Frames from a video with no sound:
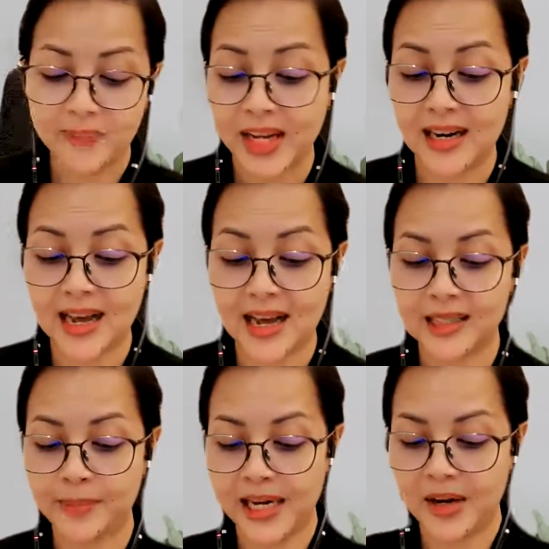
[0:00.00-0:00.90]

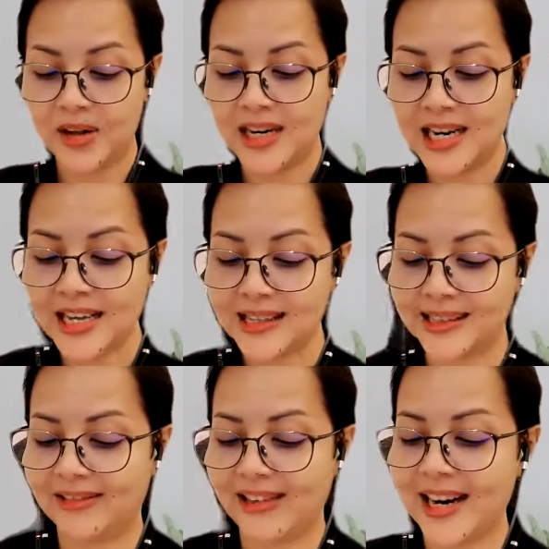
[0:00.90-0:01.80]
last but not
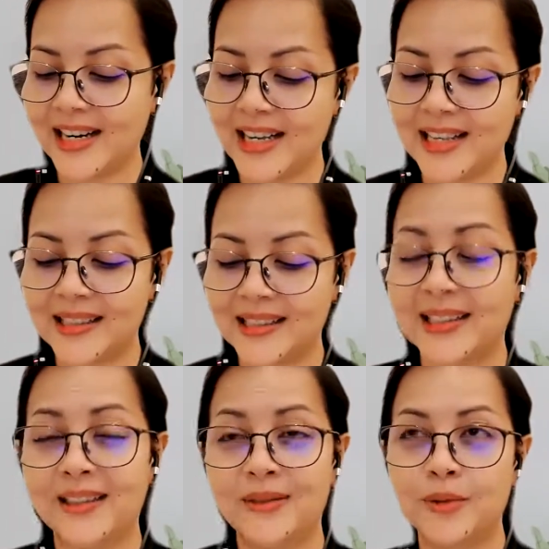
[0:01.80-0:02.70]
least, right? It's
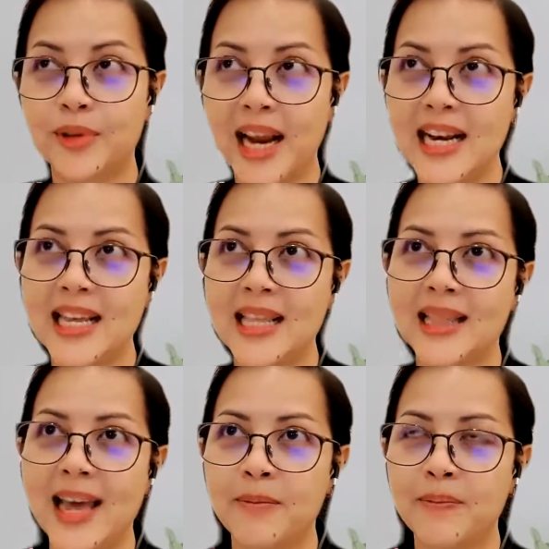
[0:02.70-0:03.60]
really that